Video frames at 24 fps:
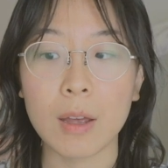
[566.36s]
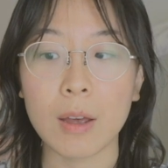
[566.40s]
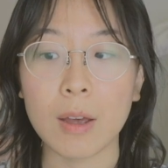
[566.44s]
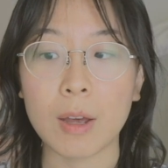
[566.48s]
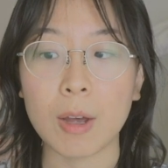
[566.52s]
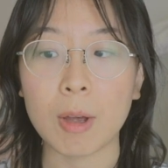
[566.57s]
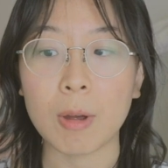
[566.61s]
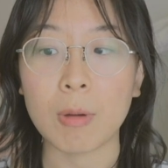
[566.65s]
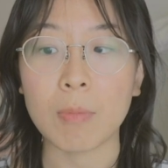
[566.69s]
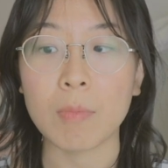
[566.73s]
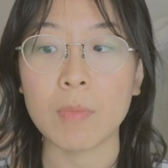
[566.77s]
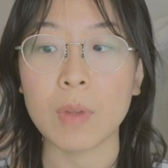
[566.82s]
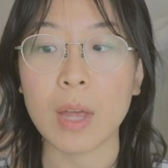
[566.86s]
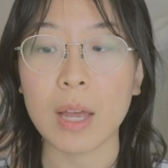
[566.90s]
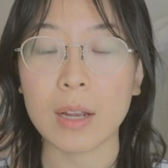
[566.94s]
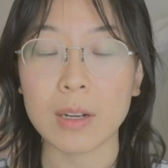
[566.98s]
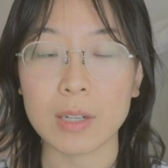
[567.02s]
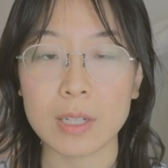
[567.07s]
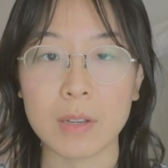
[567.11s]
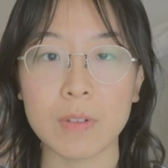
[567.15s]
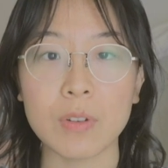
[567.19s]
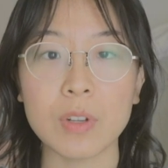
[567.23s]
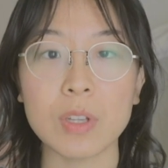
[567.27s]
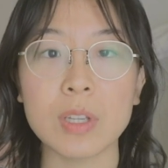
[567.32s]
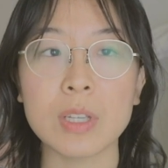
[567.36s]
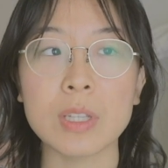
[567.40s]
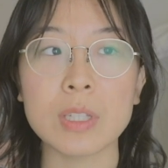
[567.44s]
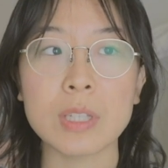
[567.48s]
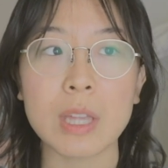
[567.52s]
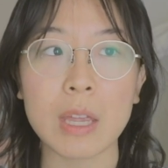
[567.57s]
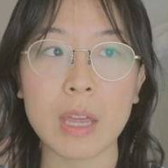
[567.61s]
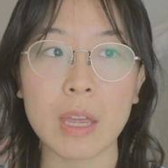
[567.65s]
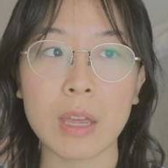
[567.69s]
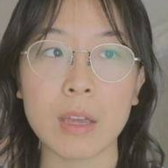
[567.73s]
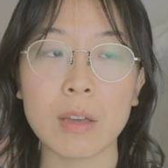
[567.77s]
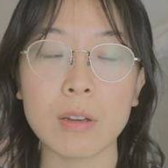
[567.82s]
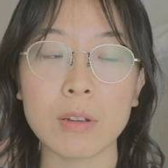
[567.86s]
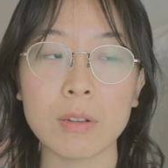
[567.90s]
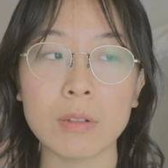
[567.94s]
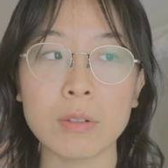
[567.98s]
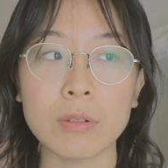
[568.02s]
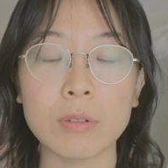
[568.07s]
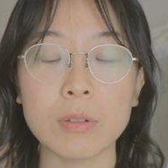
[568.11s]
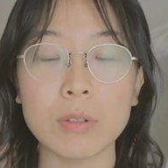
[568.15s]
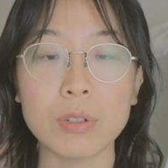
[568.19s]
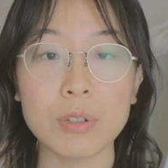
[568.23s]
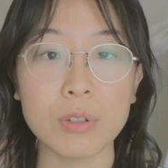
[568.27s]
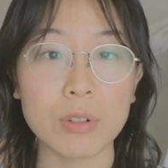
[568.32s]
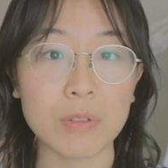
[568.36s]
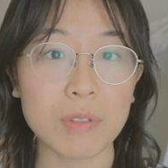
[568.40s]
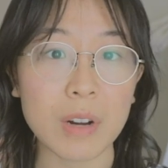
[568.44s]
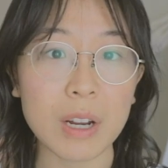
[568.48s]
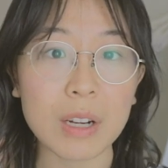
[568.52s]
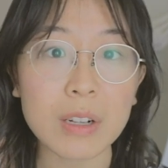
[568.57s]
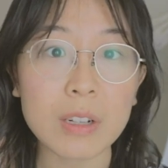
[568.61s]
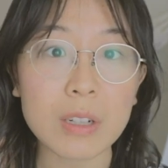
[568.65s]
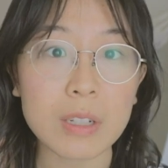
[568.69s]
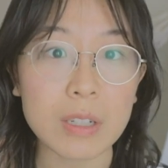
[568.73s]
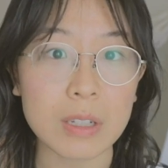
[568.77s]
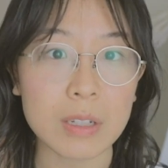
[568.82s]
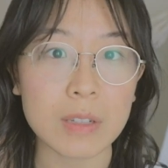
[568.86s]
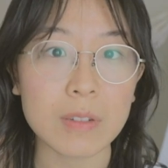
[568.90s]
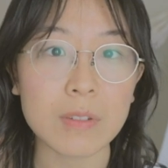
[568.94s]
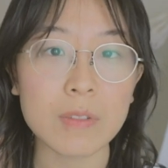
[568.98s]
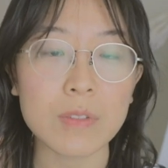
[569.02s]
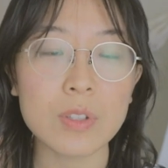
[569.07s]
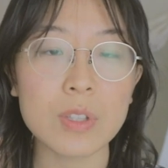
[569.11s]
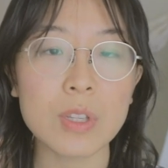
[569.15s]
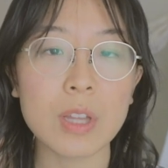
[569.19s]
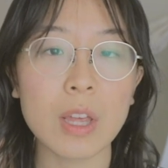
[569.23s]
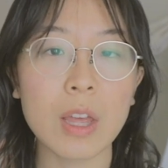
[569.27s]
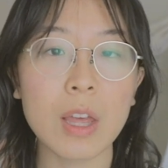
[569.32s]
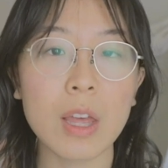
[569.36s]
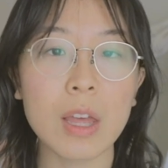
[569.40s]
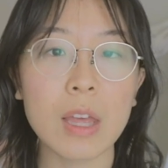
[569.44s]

um, activities and directives,